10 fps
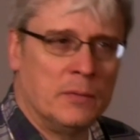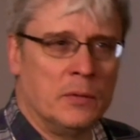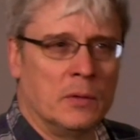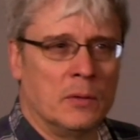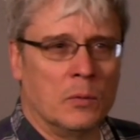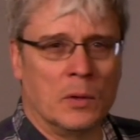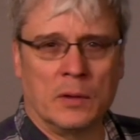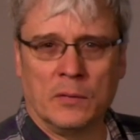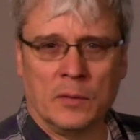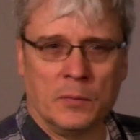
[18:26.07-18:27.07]
If you're going to
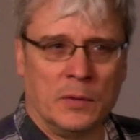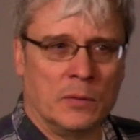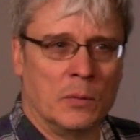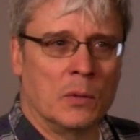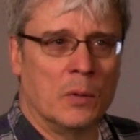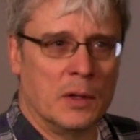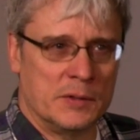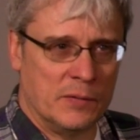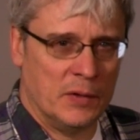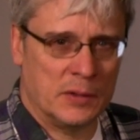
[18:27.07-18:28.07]
work on something that
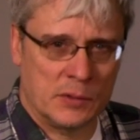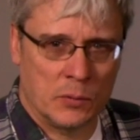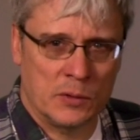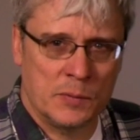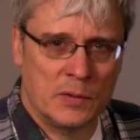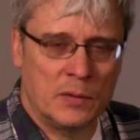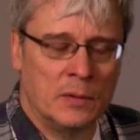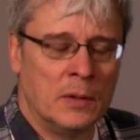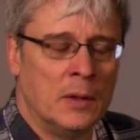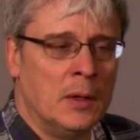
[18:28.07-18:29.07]
requires advanced course material,